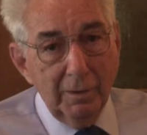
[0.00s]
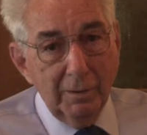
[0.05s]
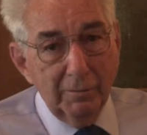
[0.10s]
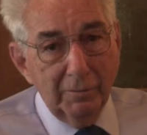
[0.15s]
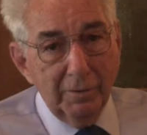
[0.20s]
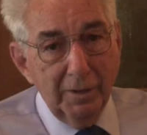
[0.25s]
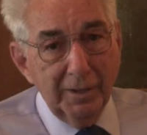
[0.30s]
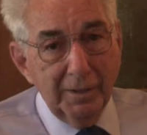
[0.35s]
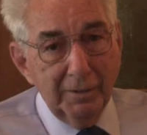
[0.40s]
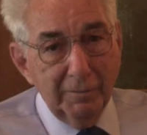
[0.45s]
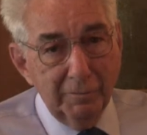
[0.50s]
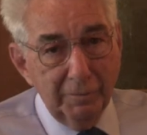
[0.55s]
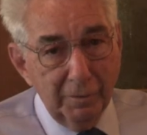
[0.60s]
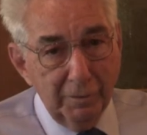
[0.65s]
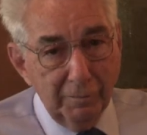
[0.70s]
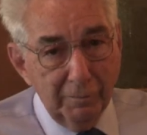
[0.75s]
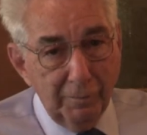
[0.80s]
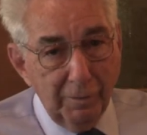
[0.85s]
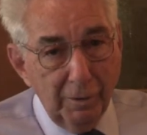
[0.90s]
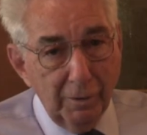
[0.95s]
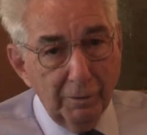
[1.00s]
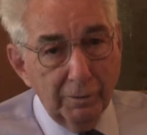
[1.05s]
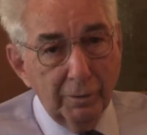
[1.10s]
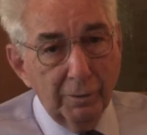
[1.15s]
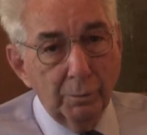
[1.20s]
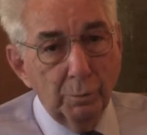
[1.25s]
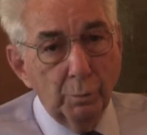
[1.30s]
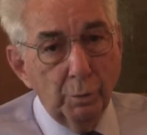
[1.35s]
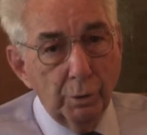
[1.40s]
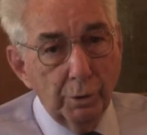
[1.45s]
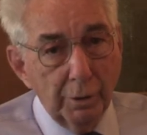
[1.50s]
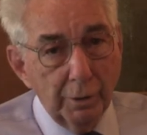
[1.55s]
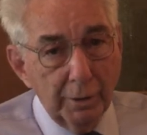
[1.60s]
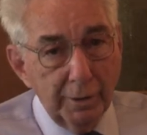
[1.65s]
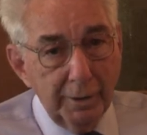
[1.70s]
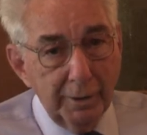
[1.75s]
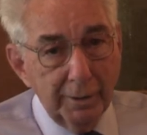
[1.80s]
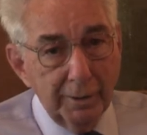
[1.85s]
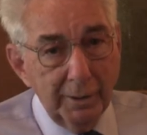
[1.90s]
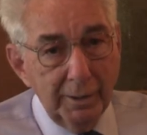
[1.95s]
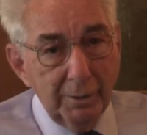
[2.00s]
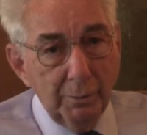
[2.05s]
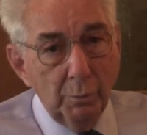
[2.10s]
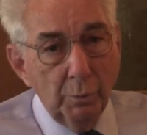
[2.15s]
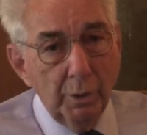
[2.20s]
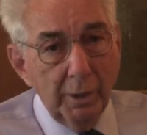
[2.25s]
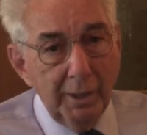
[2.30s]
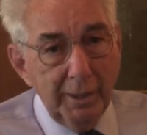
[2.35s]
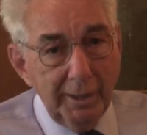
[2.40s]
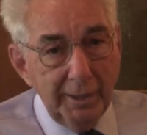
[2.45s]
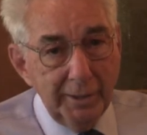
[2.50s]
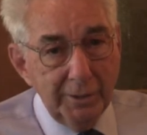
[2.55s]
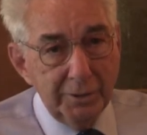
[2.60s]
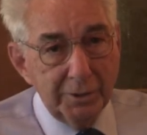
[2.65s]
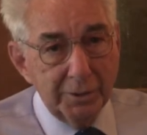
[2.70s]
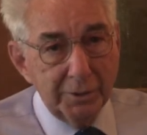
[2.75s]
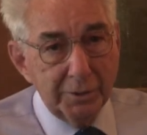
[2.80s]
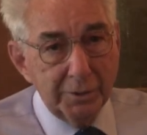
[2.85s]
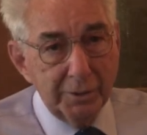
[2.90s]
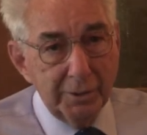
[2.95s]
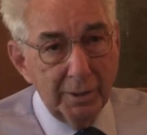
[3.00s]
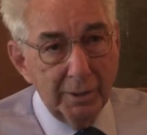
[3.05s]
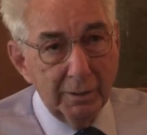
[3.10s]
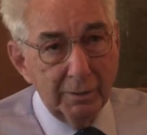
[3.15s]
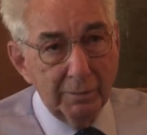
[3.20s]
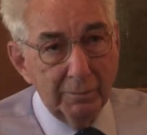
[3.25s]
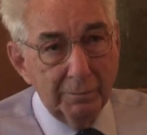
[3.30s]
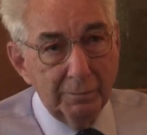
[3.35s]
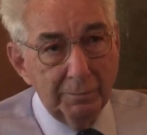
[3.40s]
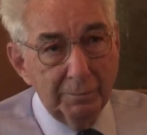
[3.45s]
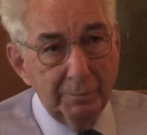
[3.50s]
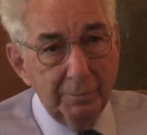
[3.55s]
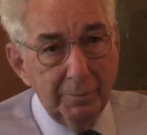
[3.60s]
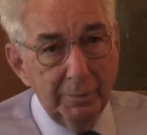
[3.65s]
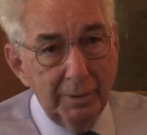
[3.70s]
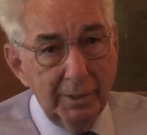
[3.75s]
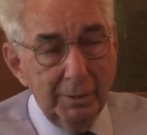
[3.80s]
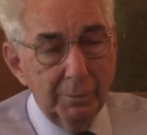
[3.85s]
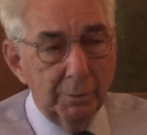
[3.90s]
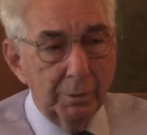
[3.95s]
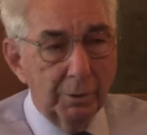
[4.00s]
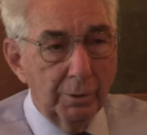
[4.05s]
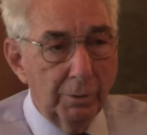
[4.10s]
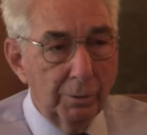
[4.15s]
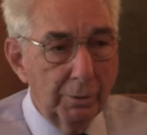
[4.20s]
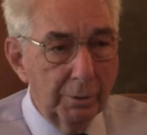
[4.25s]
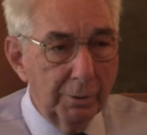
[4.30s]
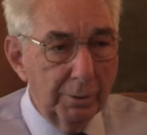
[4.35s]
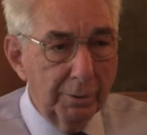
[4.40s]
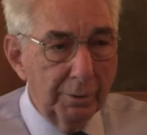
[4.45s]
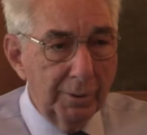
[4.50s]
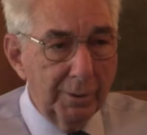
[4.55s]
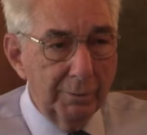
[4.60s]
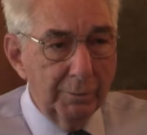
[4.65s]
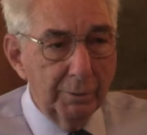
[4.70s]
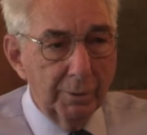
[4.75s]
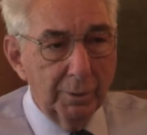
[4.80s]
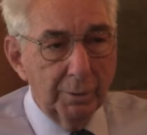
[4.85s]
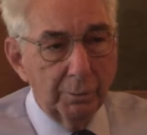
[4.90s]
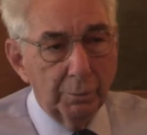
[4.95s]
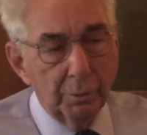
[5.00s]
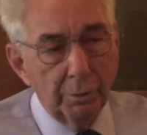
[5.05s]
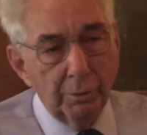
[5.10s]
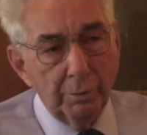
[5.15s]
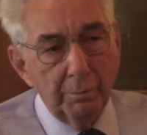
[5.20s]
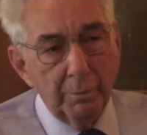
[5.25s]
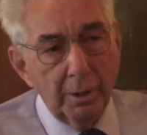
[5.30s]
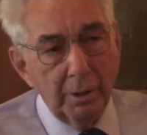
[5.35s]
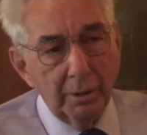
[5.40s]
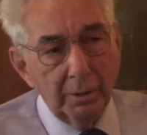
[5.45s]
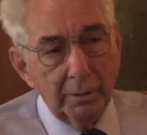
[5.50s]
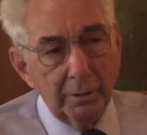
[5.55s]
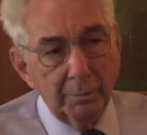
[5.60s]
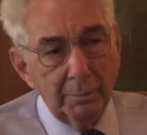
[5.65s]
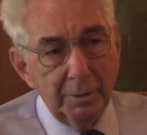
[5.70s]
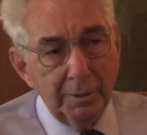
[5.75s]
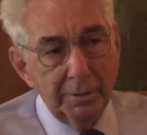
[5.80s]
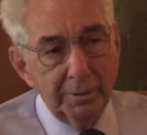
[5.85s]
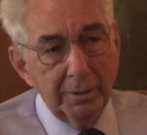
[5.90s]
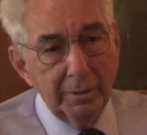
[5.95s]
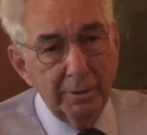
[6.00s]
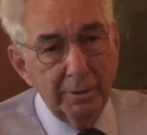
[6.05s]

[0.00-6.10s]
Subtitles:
Frank and Fern Faulkner were, in a way, just they were older, they were a role model, but